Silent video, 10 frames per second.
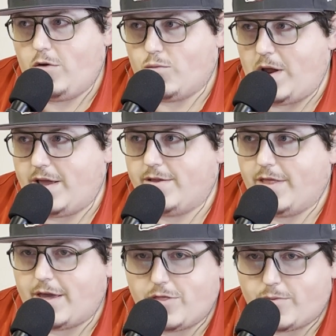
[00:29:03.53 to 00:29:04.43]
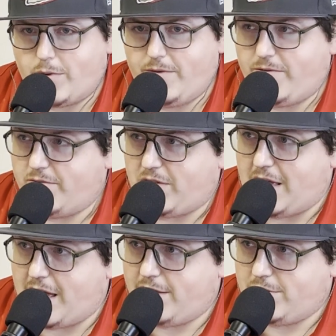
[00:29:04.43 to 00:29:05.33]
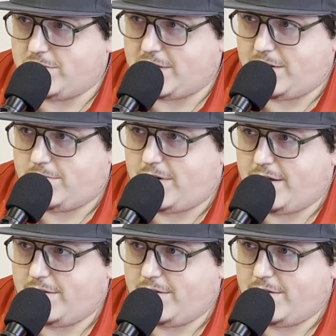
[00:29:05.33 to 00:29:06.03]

ranked like 358. You said, right?